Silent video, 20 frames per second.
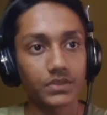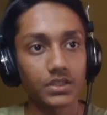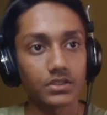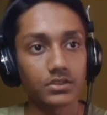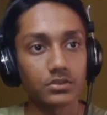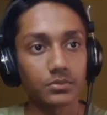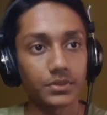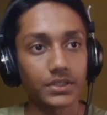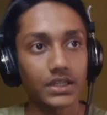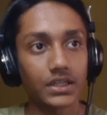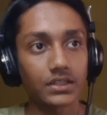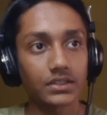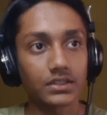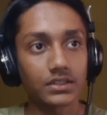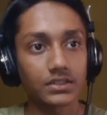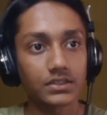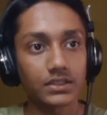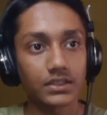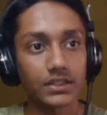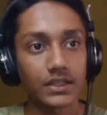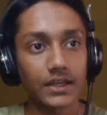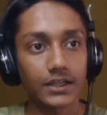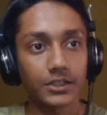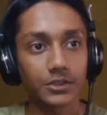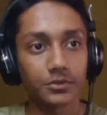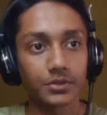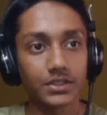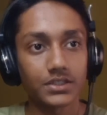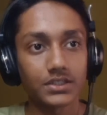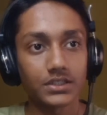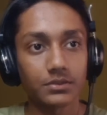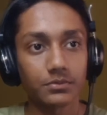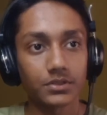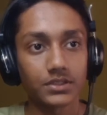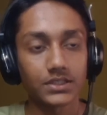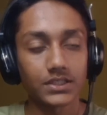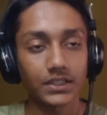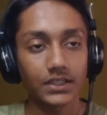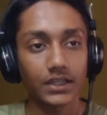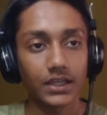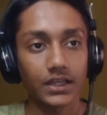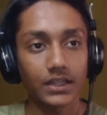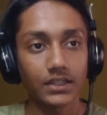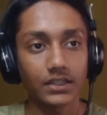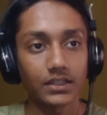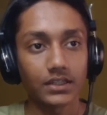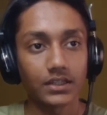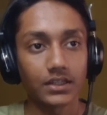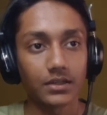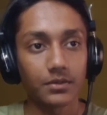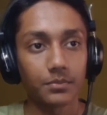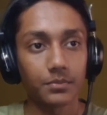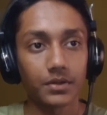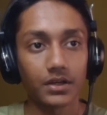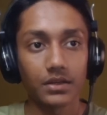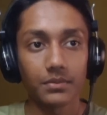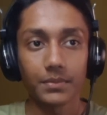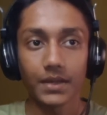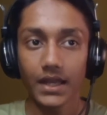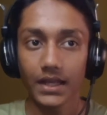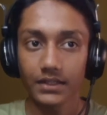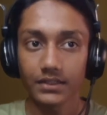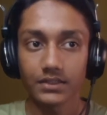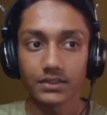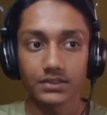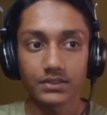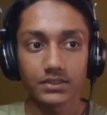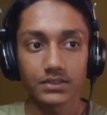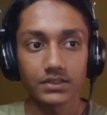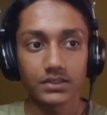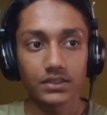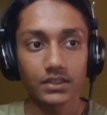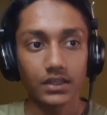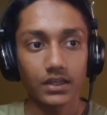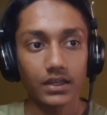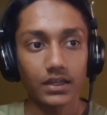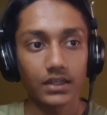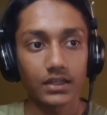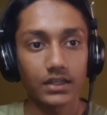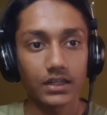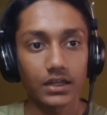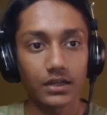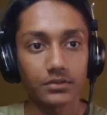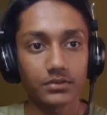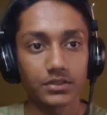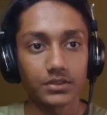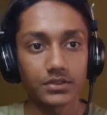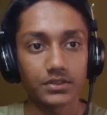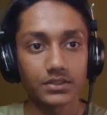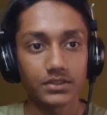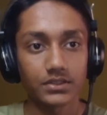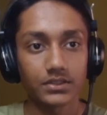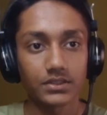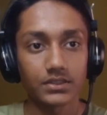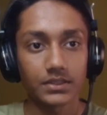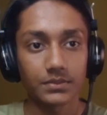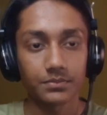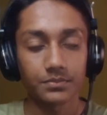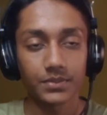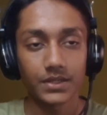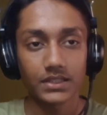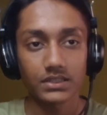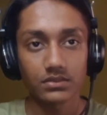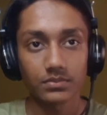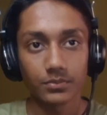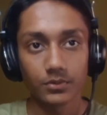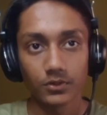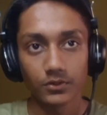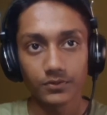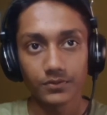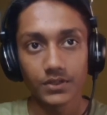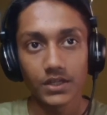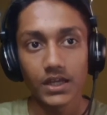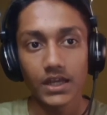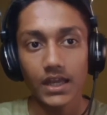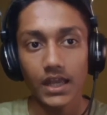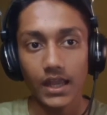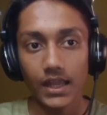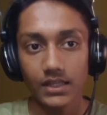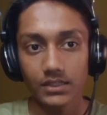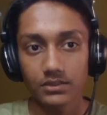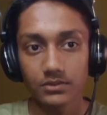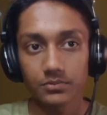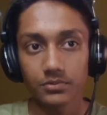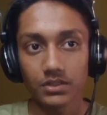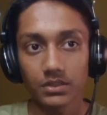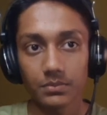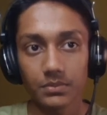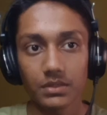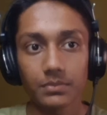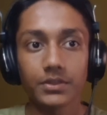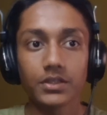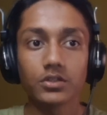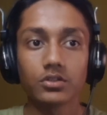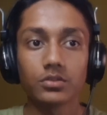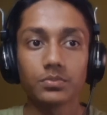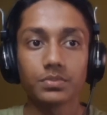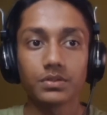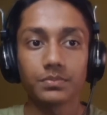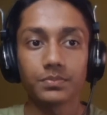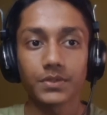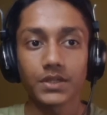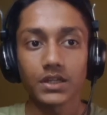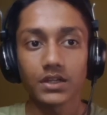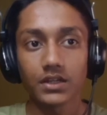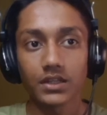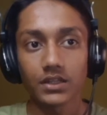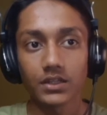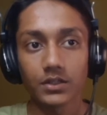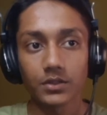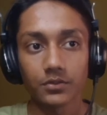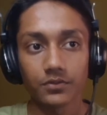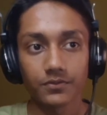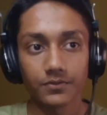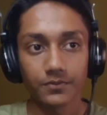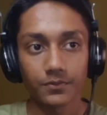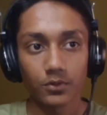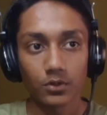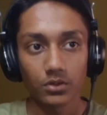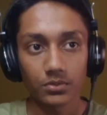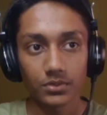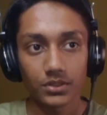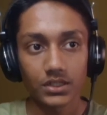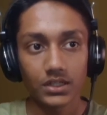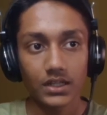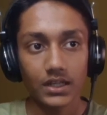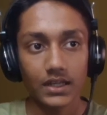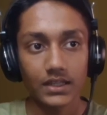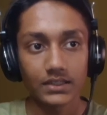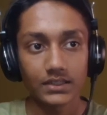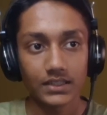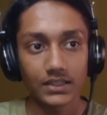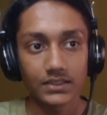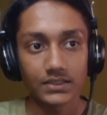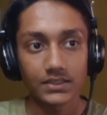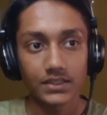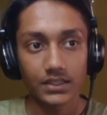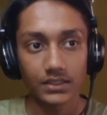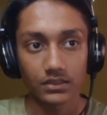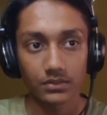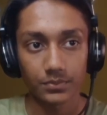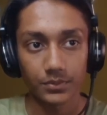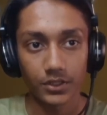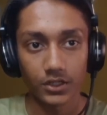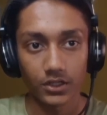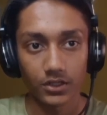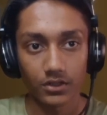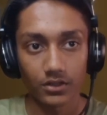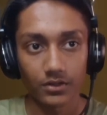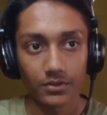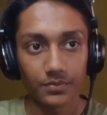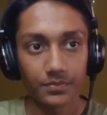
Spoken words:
So we get this inaccuracy once again by Magnus, and now there's this best move h3. Maybe you're preparing to go forward and then take the pawn.